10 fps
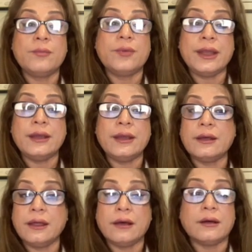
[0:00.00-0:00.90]
brain
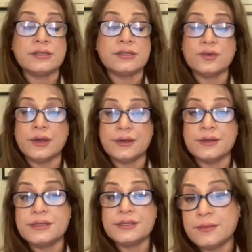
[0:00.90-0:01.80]
heart
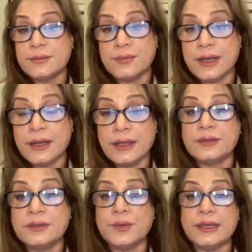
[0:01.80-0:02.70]
coherence and brain
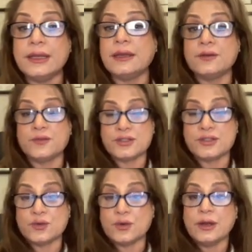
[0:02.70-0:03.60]
health, we need it for
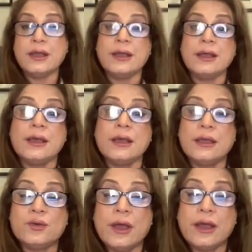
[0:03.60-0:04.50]
sure.
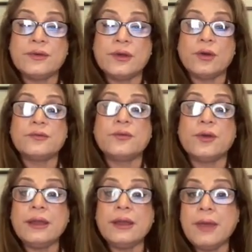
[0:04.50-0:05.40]
You have a lot of
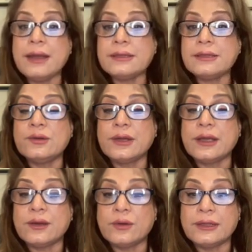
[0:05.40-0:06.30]
gray matter, look
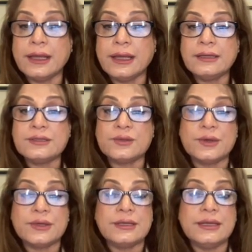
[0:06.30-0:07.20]
at all that, so
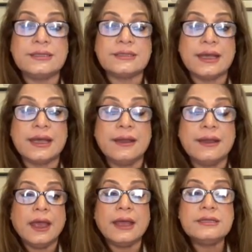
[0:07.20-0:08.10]
it needs that.
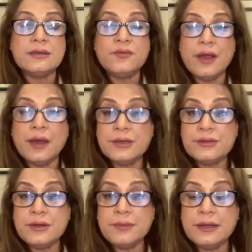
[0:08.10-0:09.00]
Anti
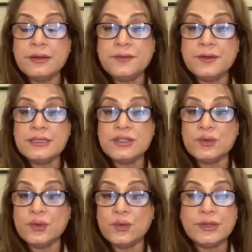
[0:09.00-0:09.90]
inflammatory benefits,
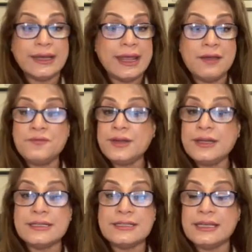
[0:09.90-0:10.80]
you know that every
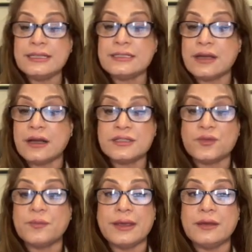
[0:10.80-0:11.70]
disease starts
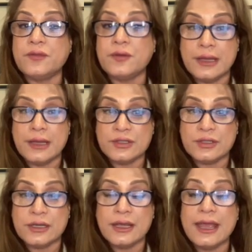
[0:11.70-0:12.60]
from
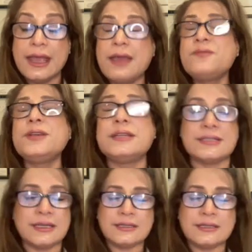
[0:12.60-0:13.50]
inflammation, every
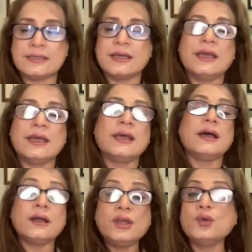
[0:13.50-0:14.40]
disease,
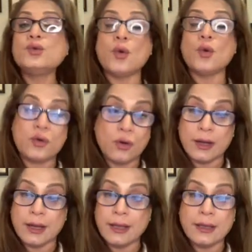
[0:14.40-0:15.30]
acute or
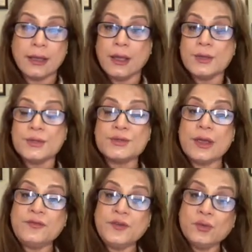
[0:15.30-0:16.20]
chronic. So
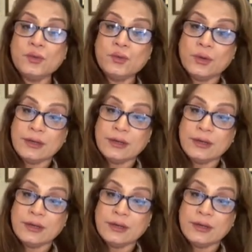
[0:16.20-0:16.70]
if you